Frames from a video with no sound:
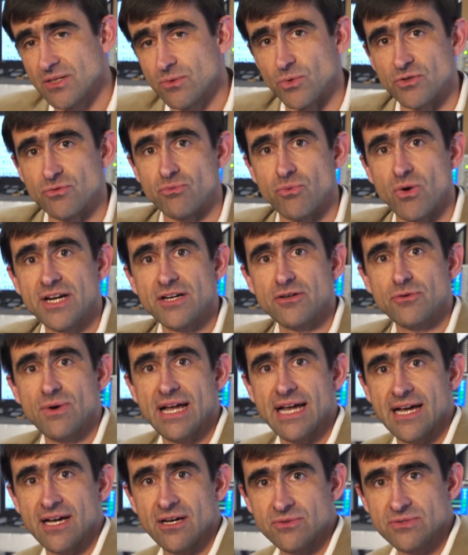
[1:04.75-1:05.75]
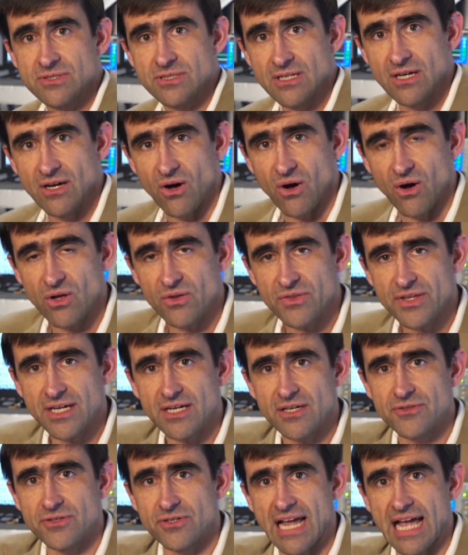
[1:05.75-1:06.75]
would run around all the
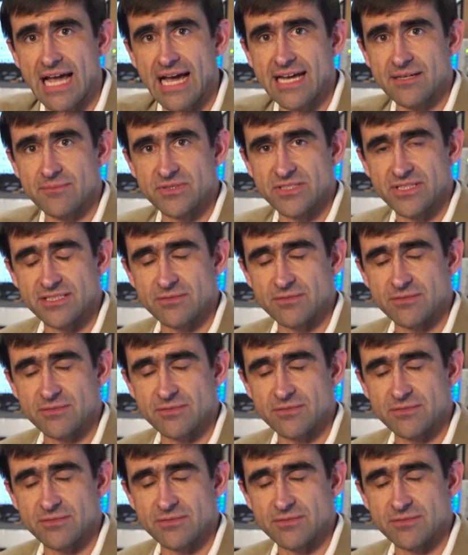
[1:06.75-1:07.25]
other atoms